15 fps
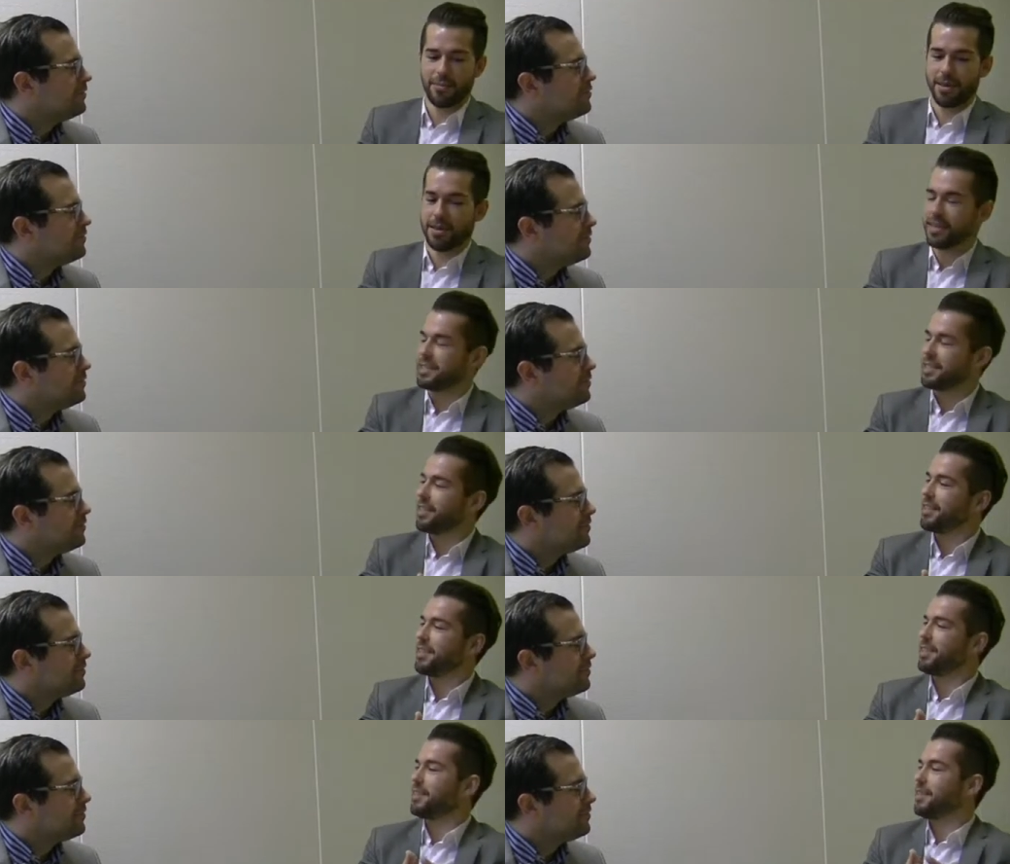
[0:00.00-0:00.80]
Speaker 1: finished
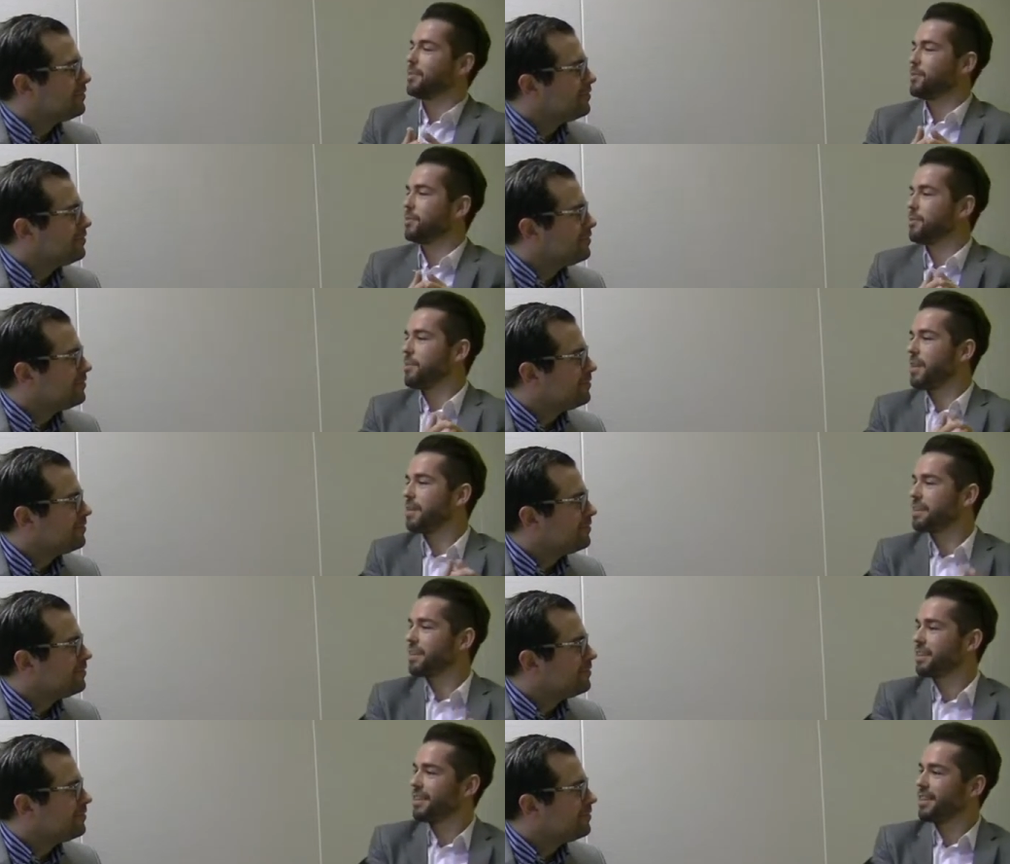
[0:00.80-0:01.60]
in the
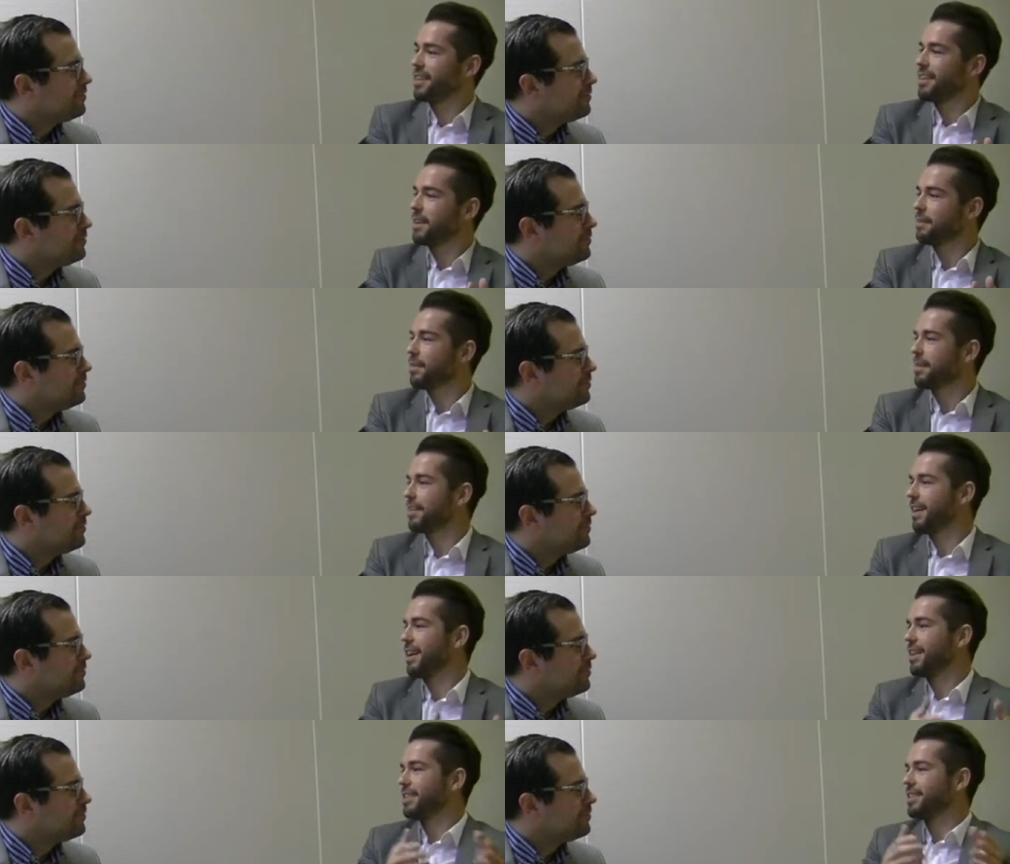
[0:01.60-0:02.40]
university and after mm.
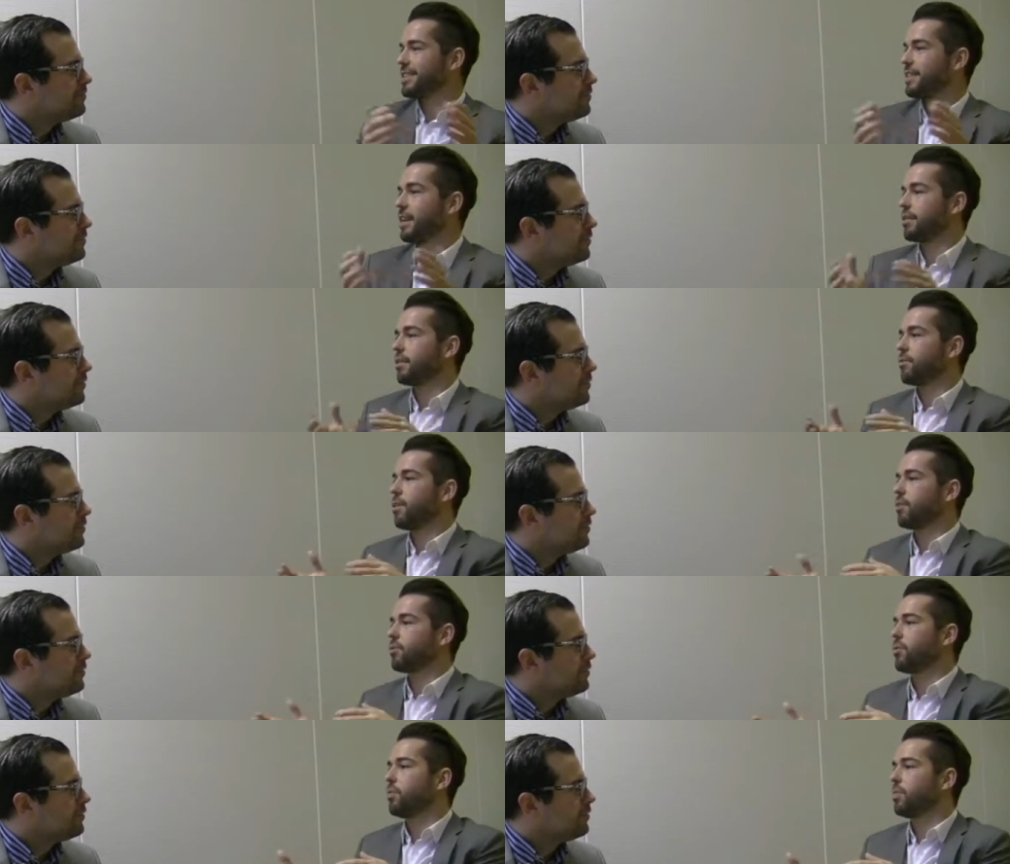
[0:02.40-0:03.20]
that starting
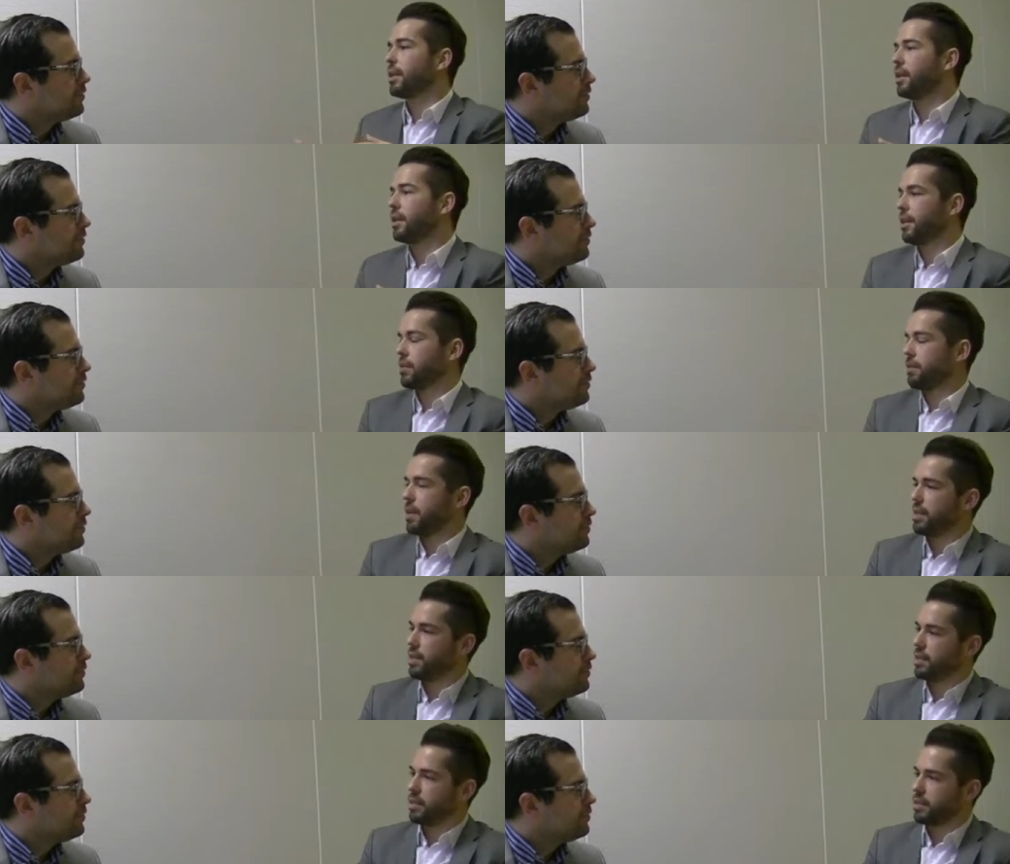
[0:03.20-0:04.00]
one company like
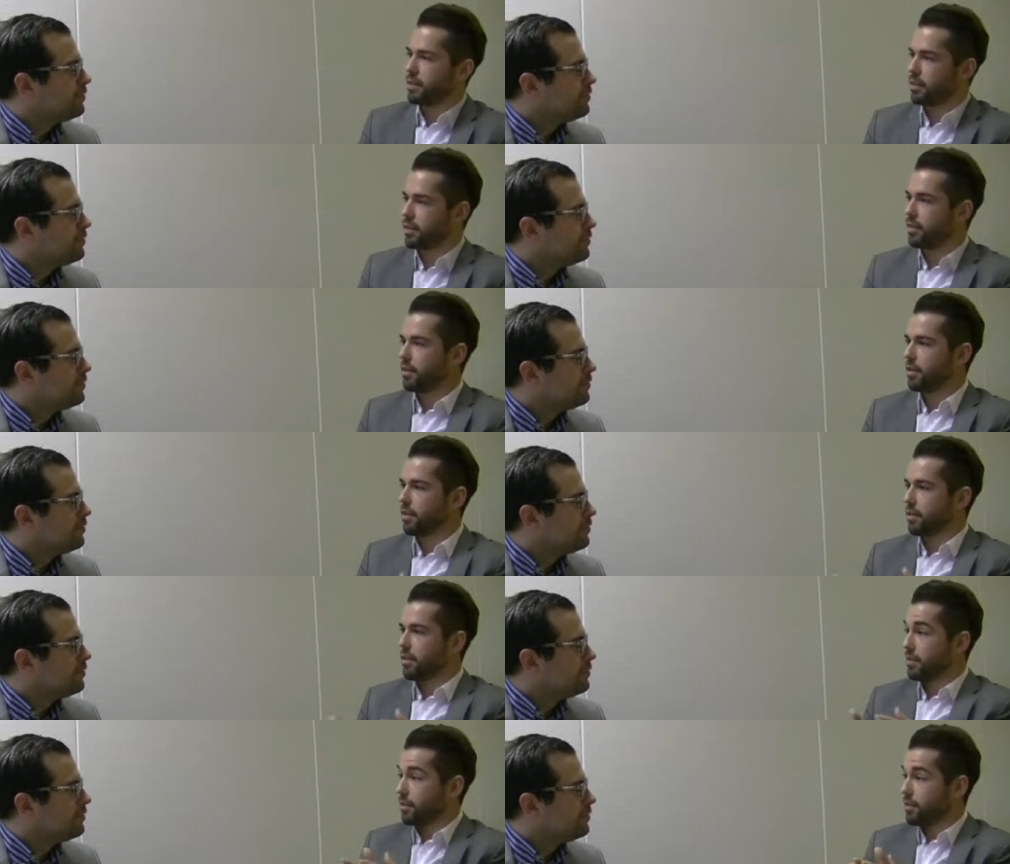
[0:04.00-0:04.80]
manager.
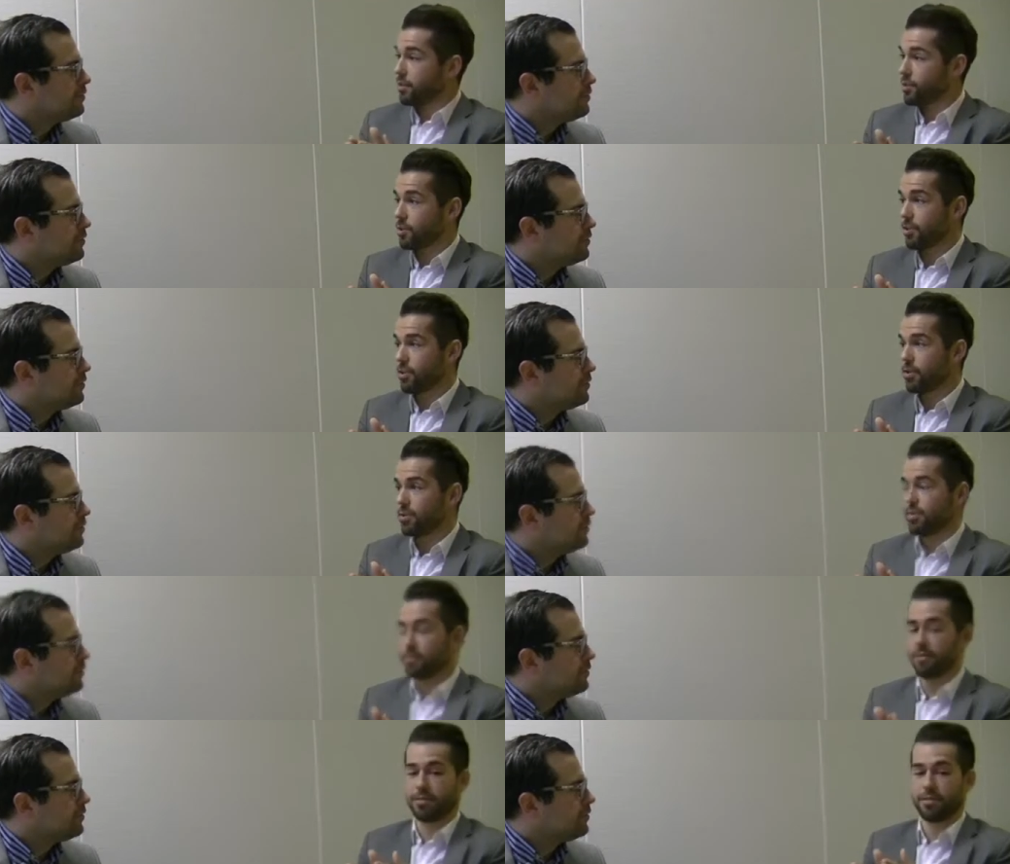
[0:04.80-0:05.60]
So